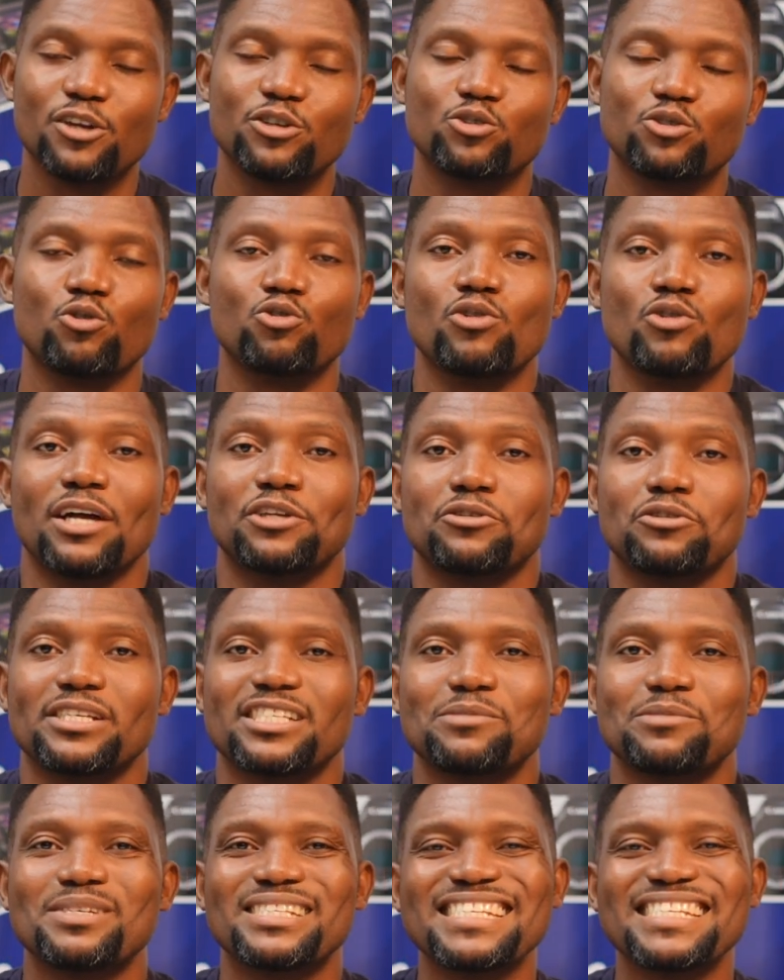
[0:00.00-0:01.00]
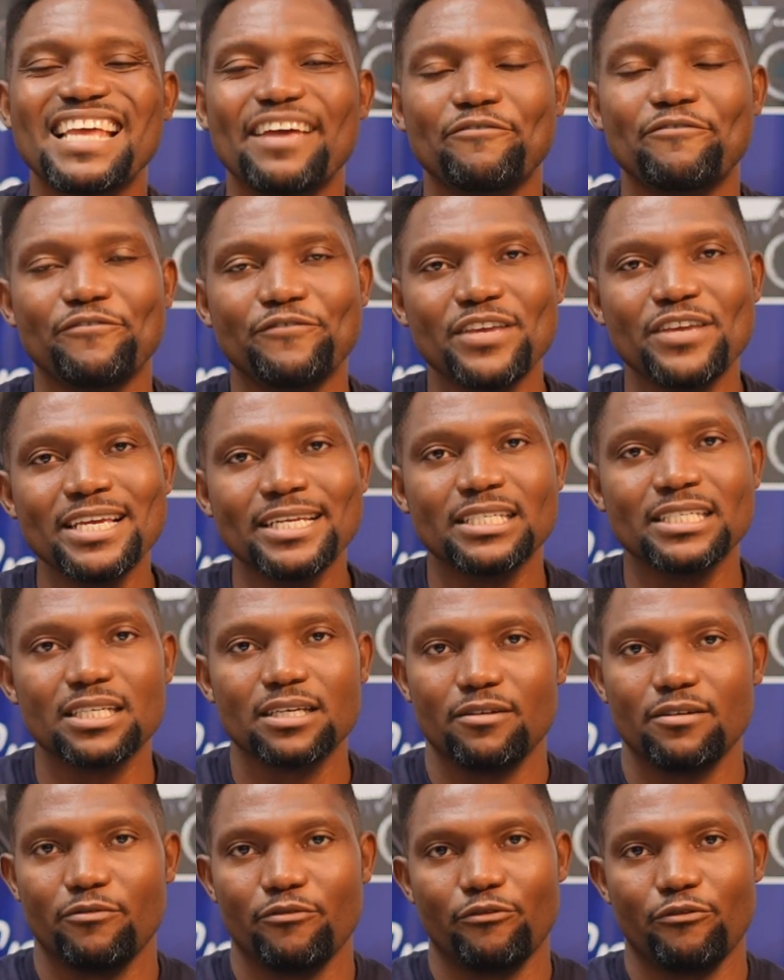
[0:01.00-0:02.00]
So you are transmitting a feed
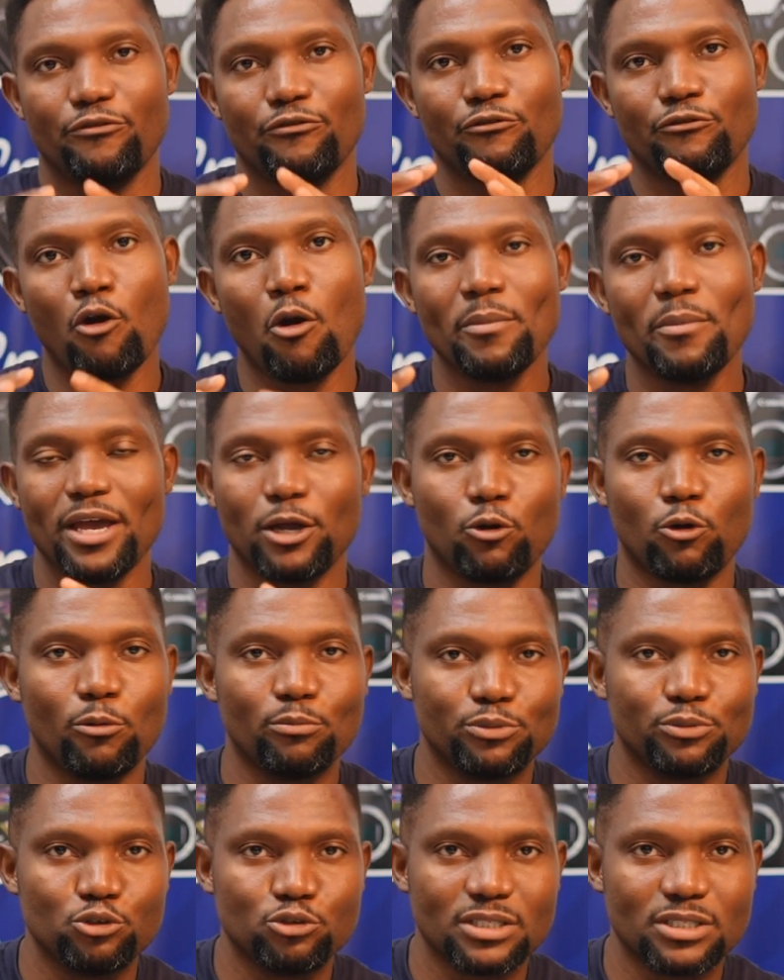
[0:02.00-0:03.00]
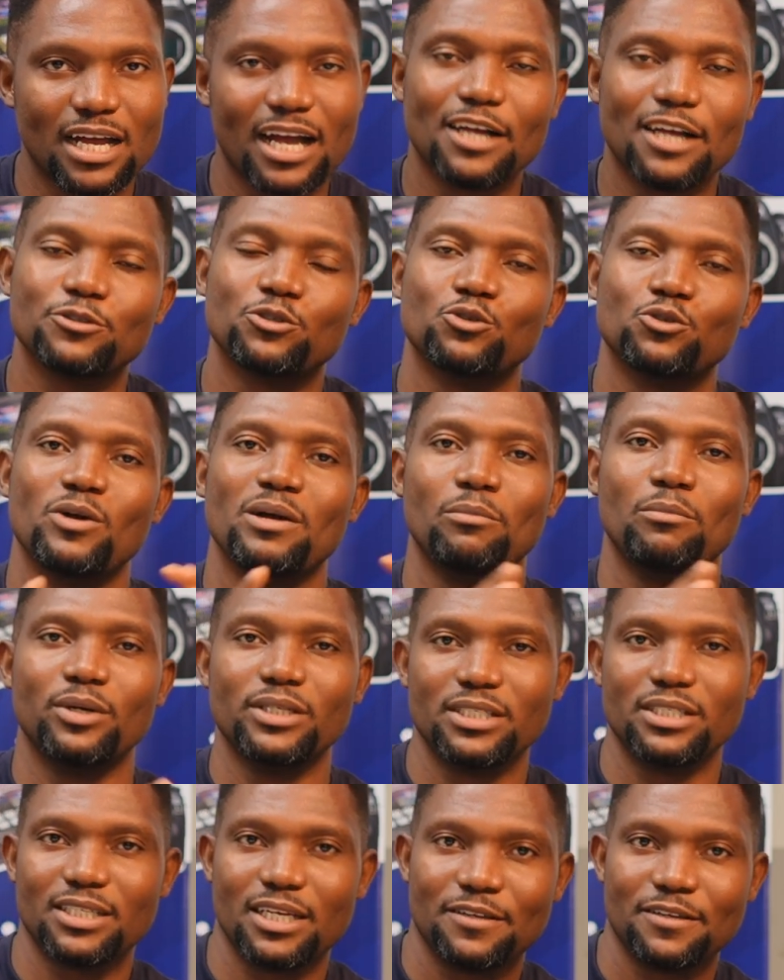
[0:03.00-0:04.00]
from a computer to a
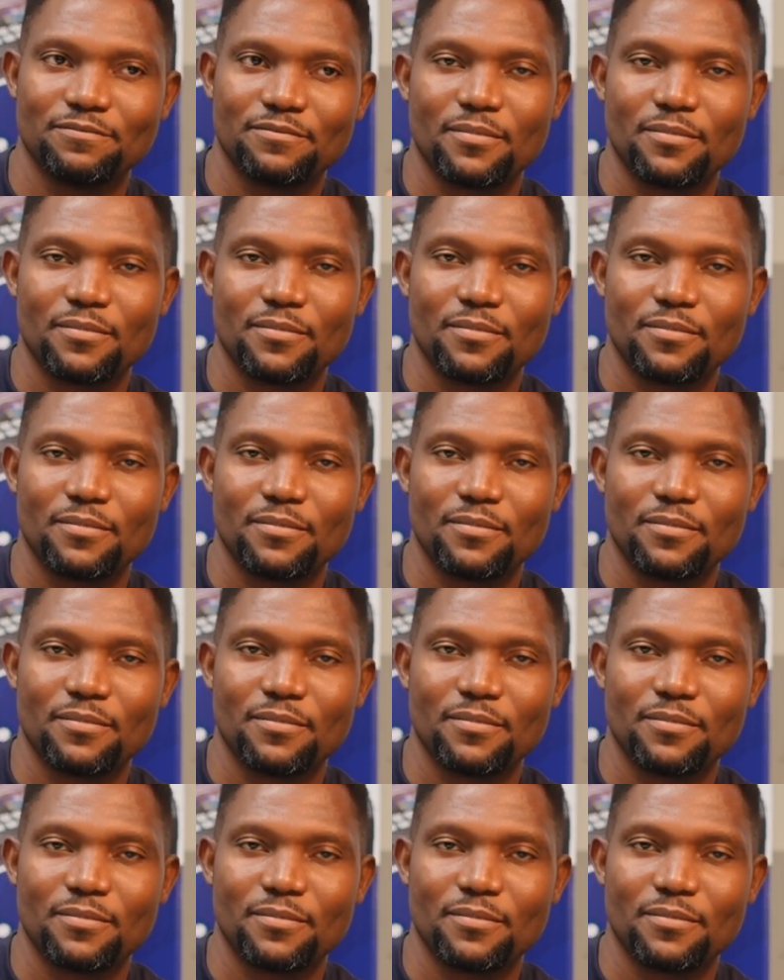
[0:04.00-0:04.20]
monitor.